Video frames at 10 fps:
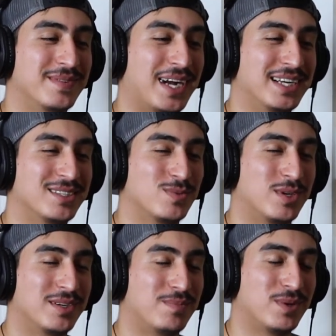I just
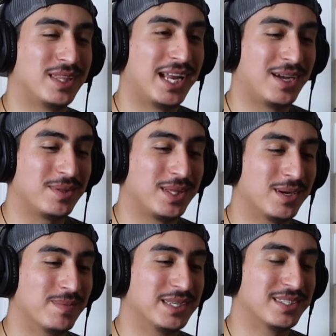wanted to put that out
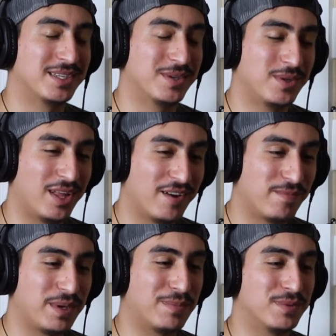there because I know a lot of
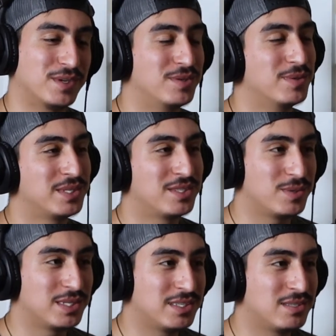people don't know what
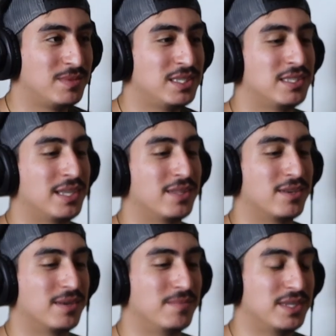Stoicism is, and they're
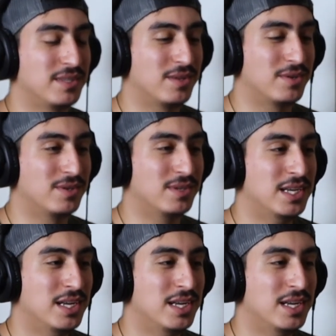going to be a little